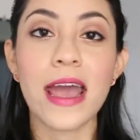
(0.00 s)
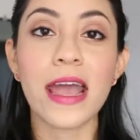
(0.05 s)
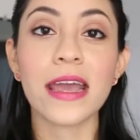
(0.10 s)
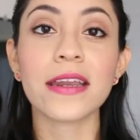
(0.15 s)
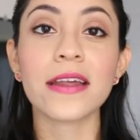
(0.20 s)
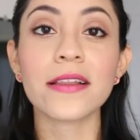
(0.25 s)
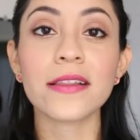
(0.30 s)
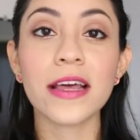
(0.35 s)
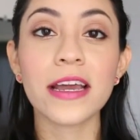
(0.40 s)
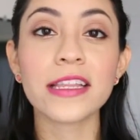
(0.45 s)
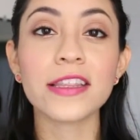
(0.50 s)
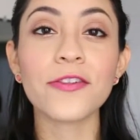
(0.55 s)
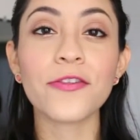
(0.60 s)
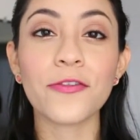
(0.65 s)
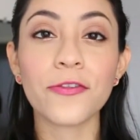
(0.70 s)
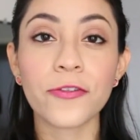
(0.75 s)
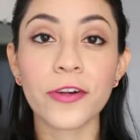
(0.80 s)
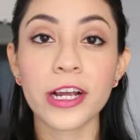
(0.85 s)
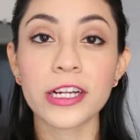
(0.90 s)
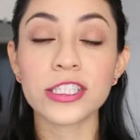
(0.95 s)
And I like the
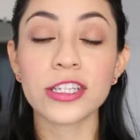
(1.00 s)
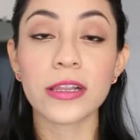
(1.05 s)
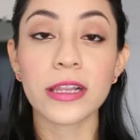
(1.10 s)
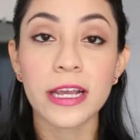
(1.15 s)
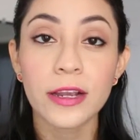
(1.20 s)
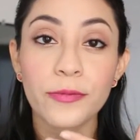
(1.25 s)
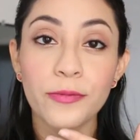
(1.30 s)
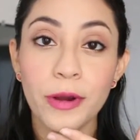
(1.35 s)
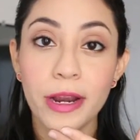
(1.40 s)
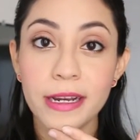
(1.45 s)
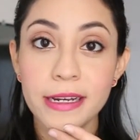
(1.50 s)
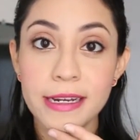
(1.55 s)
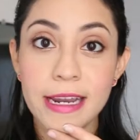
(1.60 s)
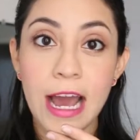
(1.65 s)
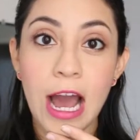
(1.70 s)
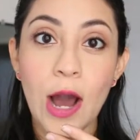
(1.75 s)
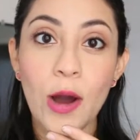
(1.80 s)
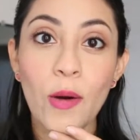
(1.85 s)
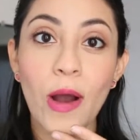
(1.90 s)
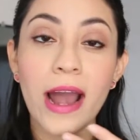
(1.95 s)
fresh, like right
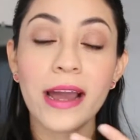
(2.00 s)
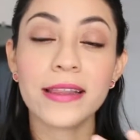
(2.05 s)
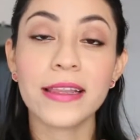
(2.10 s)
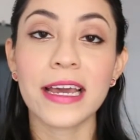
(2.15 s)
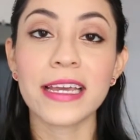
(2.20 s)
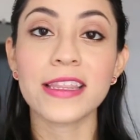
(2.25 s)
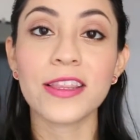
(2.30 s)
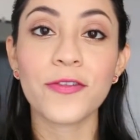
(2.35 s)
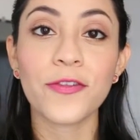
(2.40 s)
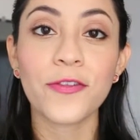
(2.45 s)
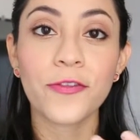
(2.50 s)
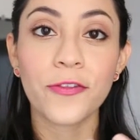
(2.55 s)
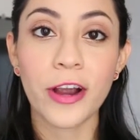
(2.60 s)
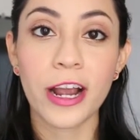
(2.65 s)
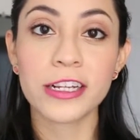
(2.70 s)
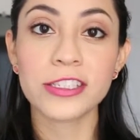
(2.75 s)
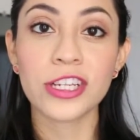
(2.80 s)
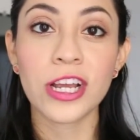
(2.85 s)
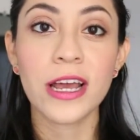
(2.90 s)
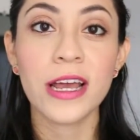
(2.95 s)
now, I like the
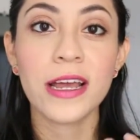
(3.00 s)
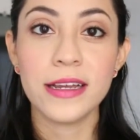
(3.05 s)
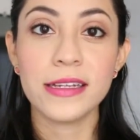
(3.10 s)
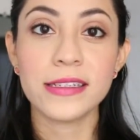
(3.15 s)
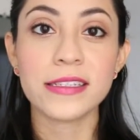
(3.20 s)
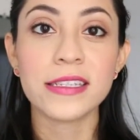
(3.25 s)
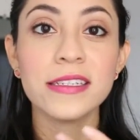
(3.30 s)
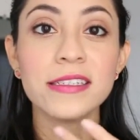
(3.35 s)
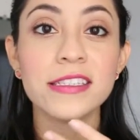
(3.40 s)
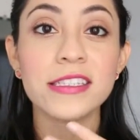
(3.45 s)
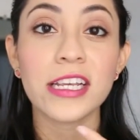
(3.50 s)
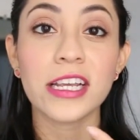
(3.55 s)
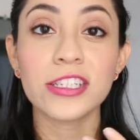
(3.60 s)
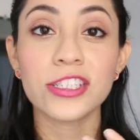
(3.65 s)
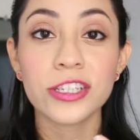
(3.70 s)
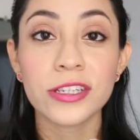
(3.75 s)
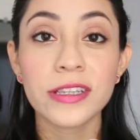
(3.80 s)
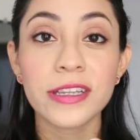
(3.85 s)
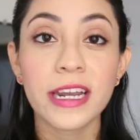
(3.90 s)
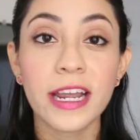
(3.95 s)
fresh
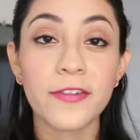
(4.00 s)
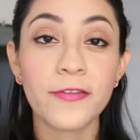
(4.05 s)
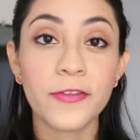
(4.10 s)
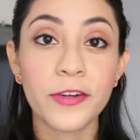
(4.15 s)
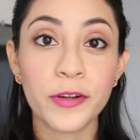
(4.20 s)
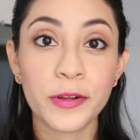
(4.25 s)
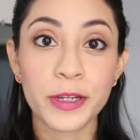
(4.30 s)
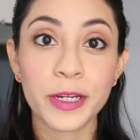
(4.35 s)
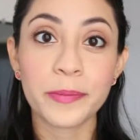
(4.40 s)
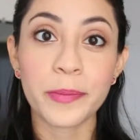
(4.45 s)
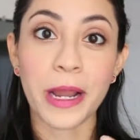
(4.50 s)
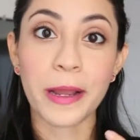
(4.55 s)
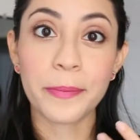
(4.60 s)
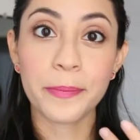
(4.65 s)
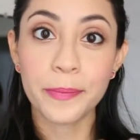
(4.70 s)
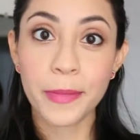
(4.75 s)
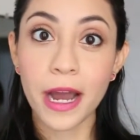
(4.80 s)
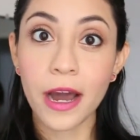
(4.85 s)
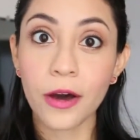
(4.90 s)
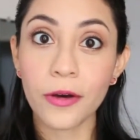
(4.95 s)
sensation that I feel in my
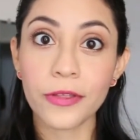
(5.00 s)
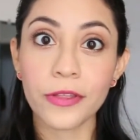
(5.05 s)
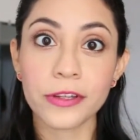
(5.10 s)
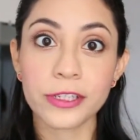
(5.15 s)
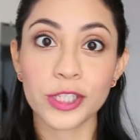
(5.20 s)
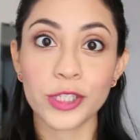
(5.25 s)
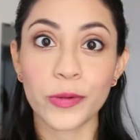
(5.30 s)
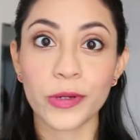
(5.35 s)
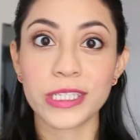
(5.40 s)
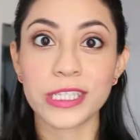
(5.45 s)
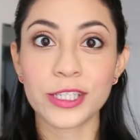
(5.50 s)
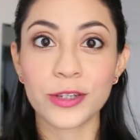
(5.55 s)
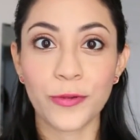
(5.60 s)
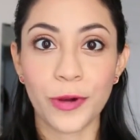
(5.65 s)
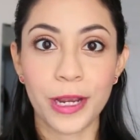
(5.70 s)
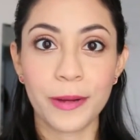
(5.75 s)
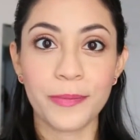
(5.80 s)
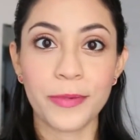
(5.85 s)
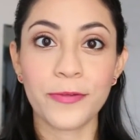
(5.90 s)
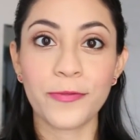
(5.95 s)
mouth so it's
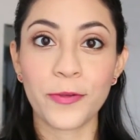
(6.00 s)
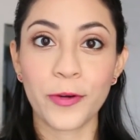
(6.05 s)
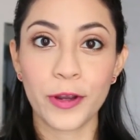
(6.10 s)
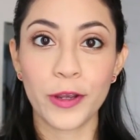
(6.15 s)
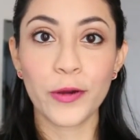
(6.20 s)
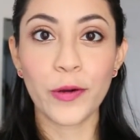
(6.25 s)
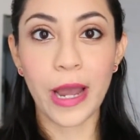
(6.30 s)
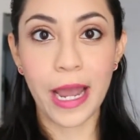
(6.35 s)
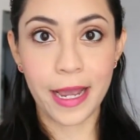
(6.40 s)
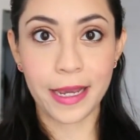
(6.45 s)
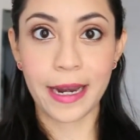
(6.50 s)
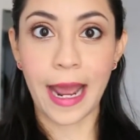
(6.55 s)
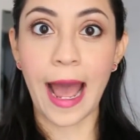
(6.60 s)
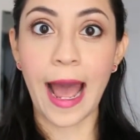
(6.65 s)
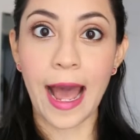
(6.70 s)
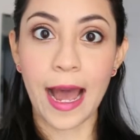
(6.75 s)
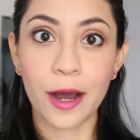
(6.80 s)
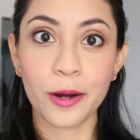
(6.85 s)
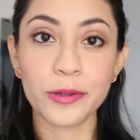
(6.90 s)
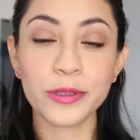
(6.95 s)
great before you head
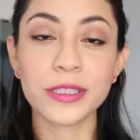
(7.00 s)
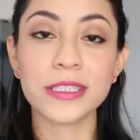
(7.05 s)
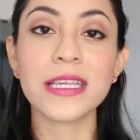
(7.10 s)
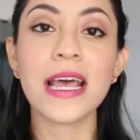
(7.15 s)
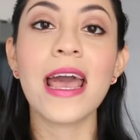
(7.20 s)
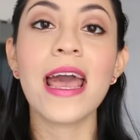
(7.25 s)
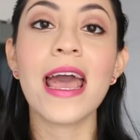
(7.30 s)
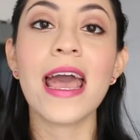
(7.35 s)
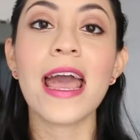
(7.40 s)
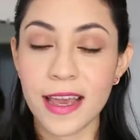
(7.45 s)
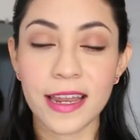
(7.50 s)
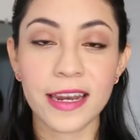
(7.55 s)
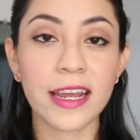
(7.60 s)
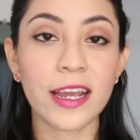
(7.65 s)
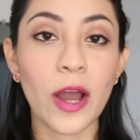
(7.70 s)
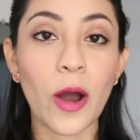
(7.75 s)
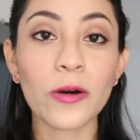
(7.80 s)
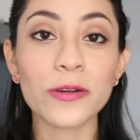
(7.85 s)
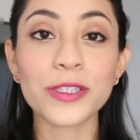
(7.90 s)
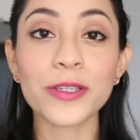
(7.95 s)
out and
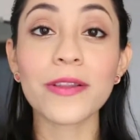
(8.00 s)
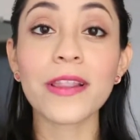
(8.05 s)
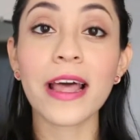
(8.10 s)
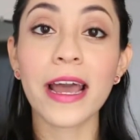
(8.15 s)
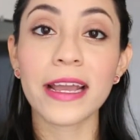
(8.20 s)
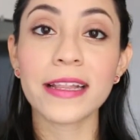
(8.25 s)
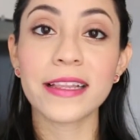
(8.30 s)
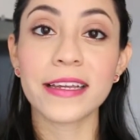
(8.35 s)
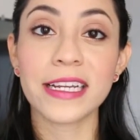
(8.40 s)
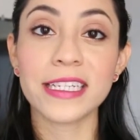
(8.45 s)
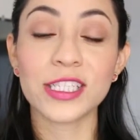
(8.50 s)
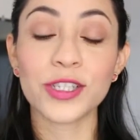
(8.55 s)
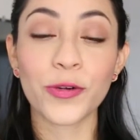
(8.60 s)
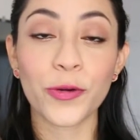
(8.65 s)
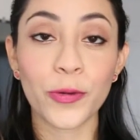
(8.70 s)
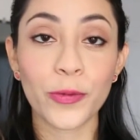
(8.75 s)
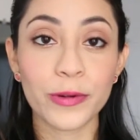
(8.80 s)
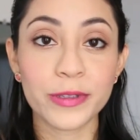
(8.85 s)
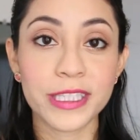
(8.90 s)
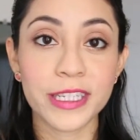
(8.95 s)
I also like that it's
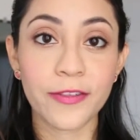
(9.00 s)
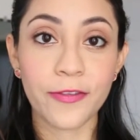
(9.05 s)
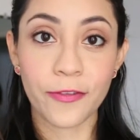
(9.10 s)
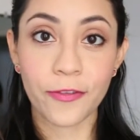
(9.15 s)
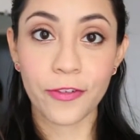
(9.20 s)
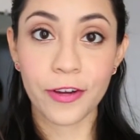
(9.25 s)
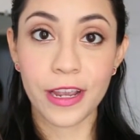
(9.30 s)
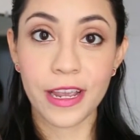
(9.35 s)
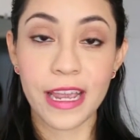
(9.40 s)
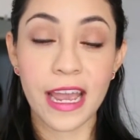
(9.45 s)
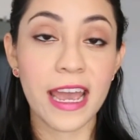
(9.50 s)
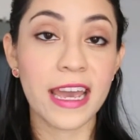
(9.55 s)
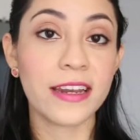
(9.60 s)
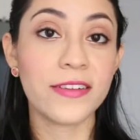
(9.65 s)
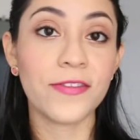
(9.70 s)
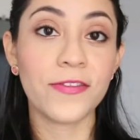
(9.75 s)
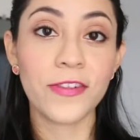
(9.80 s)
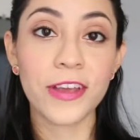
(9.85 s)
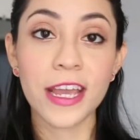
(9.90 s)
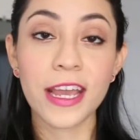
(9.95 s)
cruelty free
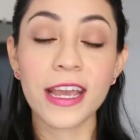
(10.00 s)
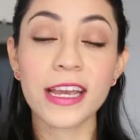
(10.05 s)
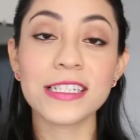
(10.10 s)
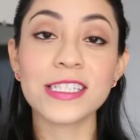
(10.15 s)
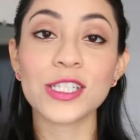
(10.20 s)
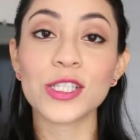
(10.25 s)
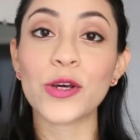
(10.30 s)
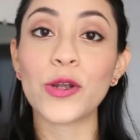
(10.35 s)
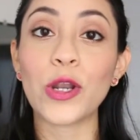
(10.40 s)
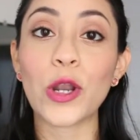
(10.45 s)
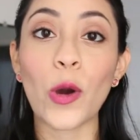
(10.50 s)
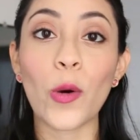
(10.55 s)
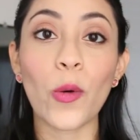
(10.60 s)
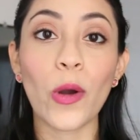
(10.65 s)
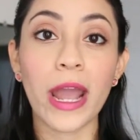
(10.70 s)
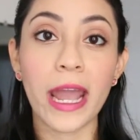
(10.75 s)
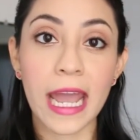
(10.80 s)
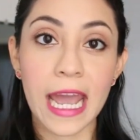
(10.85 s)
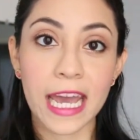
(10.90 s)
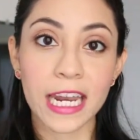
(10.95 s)
and vegan so
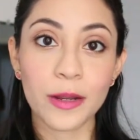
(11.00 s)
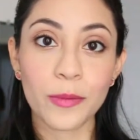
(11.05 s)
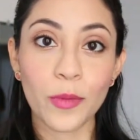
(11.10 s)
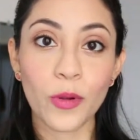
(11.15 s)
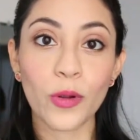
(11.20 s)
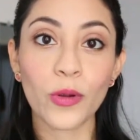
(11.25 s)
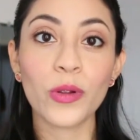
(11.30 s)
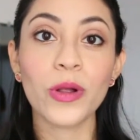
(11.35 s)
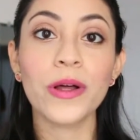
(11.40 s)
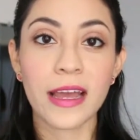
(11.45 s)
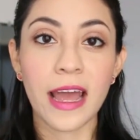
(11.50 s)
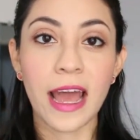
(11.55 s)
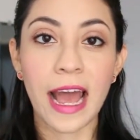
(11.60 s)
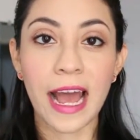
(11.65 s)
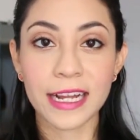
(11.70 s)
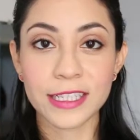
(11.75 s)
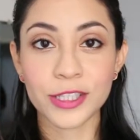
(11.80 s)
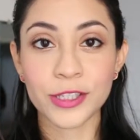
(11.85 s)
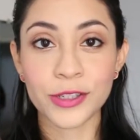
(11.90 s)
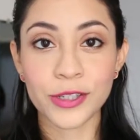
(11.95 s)
no animal
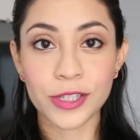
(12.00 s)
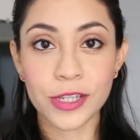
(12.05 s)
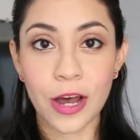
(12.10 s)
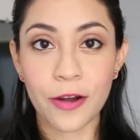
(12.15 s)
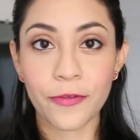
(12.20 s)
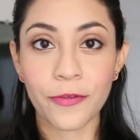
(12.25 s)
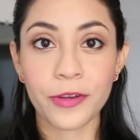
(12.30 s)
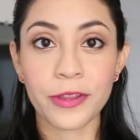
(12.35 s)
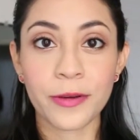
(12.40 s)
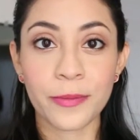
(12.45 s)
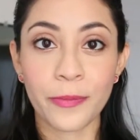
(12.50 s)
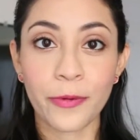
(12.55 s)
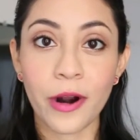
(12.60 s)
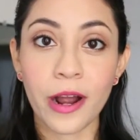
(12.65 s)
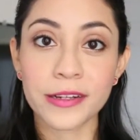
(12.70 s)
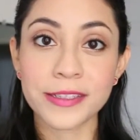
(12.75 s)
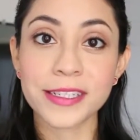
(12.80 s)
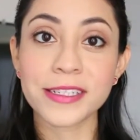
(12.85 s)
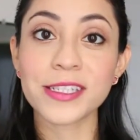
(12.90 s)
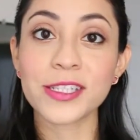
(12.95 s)
had to suffer in the
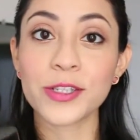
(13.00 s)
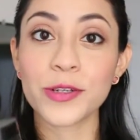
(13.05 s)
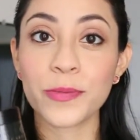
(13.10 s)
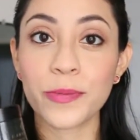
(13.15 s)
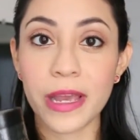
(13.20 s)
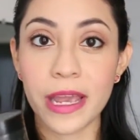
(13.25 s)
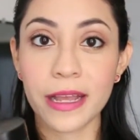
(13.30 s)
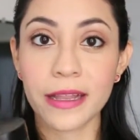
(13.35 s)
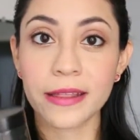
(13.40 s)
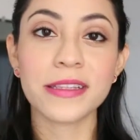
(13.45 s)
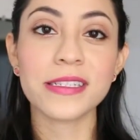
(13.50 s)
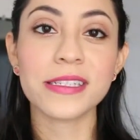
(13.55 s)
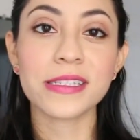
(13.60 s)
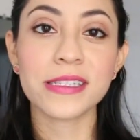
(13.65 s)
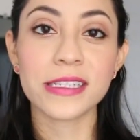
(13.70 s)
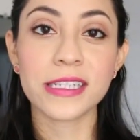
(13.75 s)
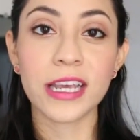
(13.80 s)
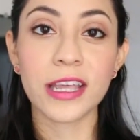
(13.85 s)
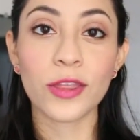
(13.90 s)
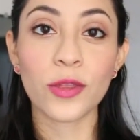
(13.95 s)
process to make this
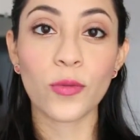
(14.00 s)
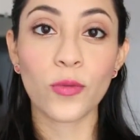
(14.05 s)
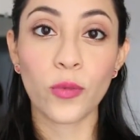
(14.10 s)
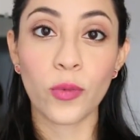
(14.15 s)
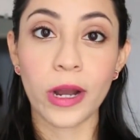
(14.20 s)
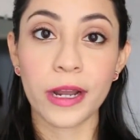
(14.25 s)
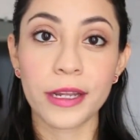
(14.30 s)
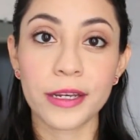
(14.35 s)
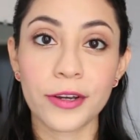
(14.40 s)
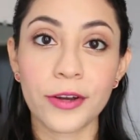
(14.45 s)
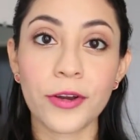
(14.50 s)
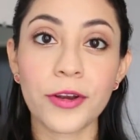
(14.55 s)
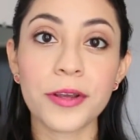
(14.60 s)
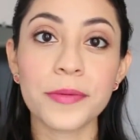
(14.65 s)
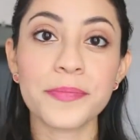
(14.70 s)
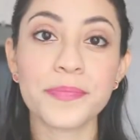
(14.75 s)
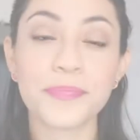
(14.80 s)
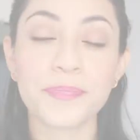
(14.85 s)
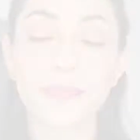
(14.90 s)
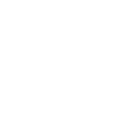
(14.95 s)
teeth whitener.